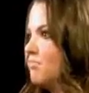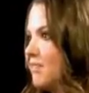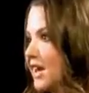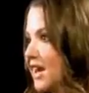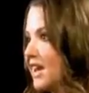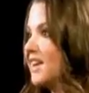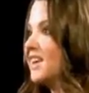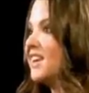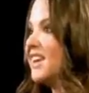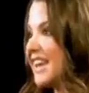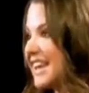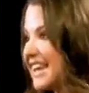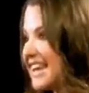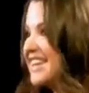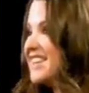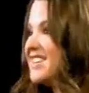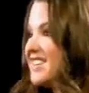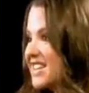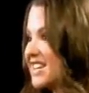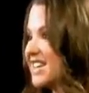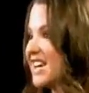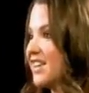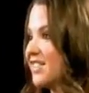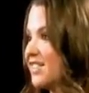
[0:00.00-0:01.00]
Men
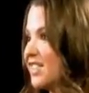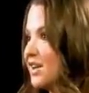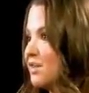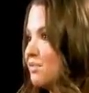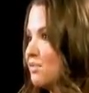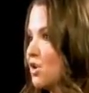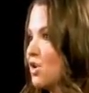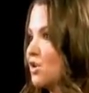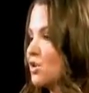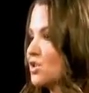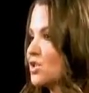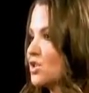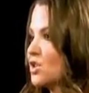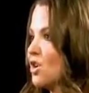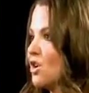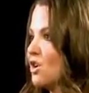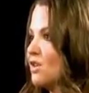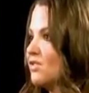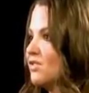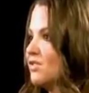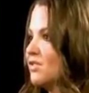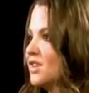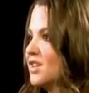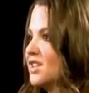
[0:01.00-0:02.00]
need to get their rocks
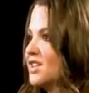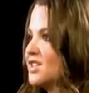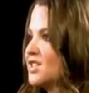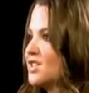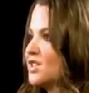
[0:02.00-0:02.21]
off.